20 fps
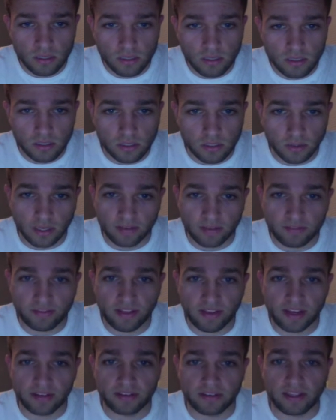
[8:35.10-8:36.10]
So I've
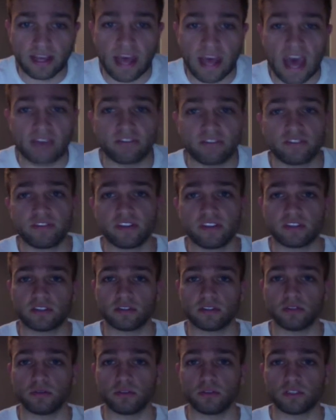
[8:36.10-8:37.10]
found half of the
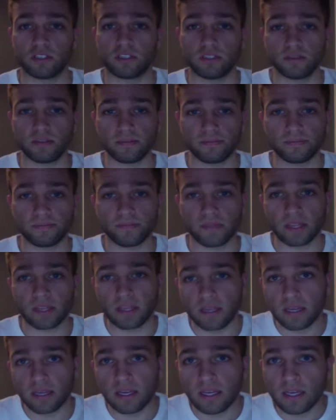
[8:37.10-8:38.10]
solution.
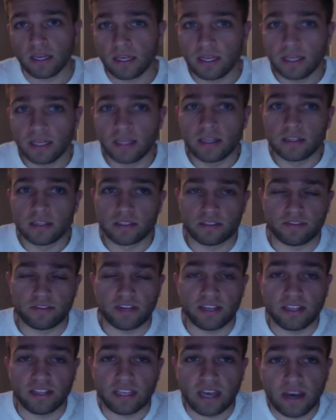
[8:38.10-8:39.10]
To
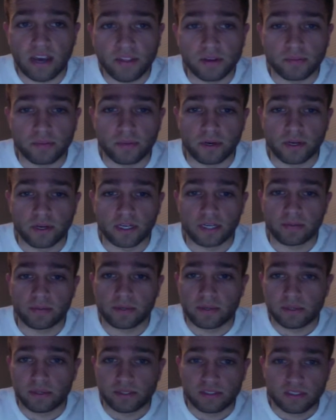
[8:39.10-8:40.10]
find the other part, I'm
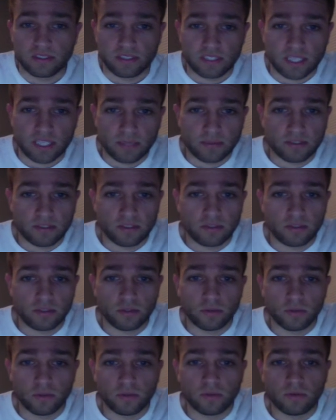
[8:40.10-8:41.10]
going to
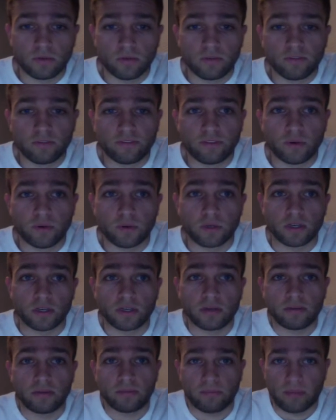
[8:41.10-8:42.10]
substitute
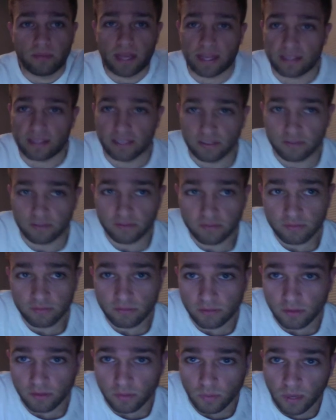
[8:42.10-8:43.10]
4 back in
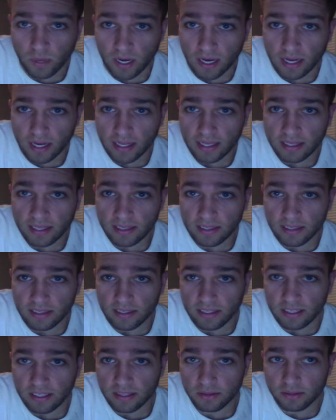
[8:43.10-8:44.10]
for y in
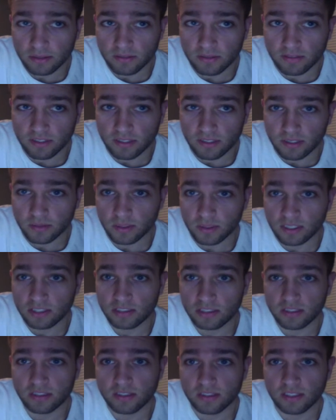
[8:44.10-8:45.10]
either of the
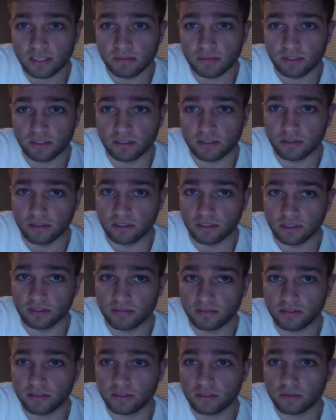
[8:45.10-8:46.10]
equations. I'm just using the
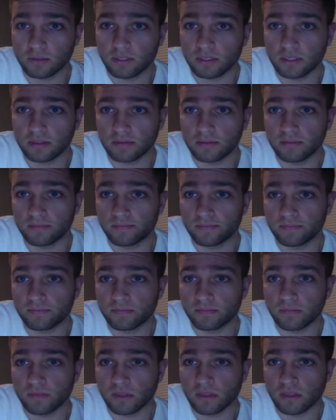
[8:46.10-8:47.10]
first one.
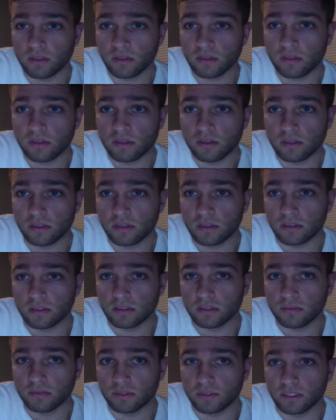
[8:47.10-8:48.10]

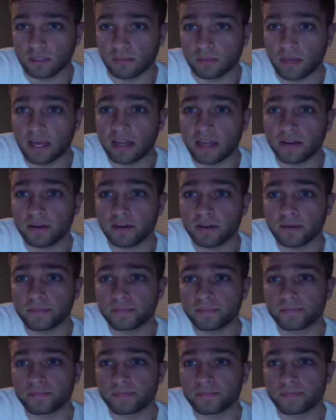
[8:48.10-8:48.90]
Doesn't really matter.